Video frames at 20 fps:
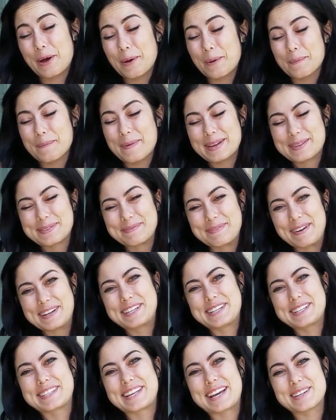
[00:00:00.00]
film as
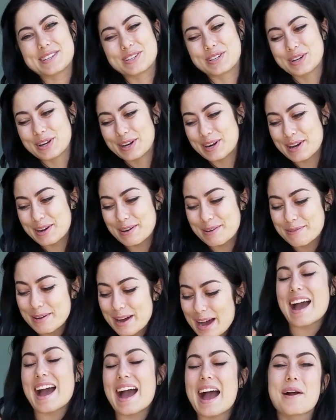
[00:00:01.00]
much as I should have.
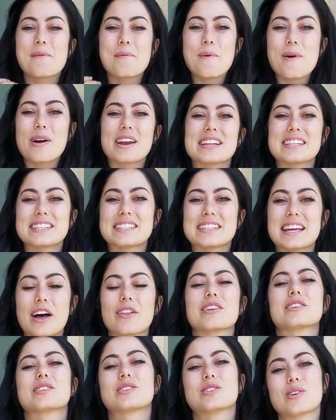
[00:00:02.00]
I wanted to tell
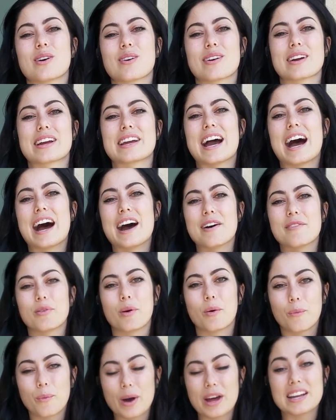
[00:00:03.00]
the story of
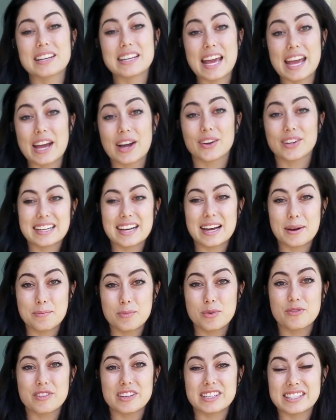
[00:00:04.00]
what a day on a
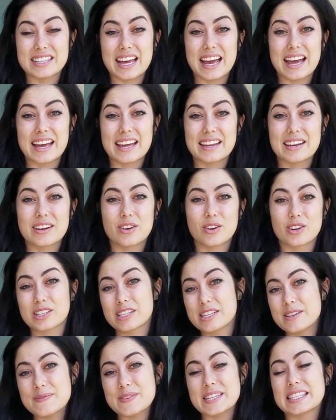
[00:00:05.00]
movie set or
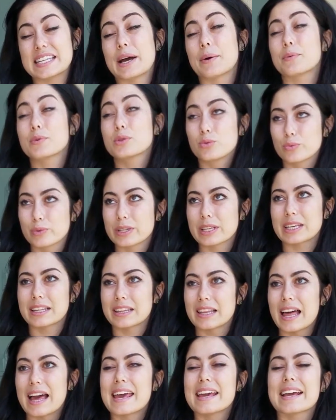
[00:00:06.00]
TV set was really
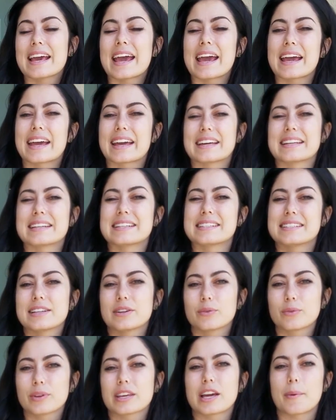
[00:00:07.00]
like, and it didn't
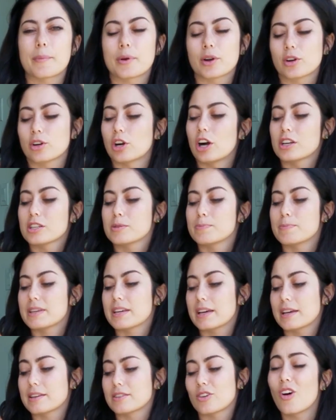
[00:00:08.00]
really come across
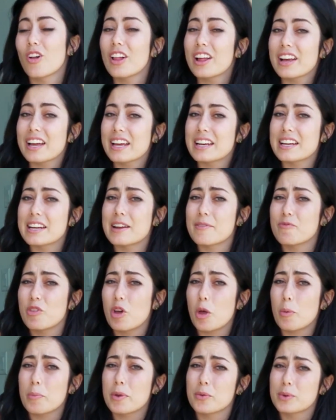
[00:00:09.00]
because all I ended up
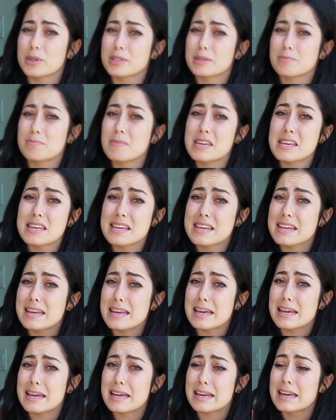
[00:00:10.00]
filming was me
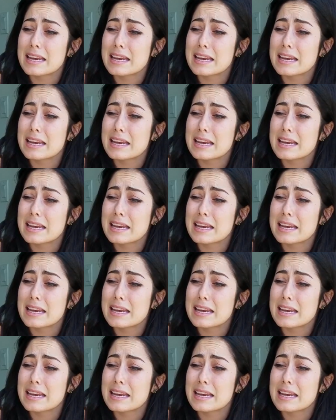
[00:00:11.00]
eating.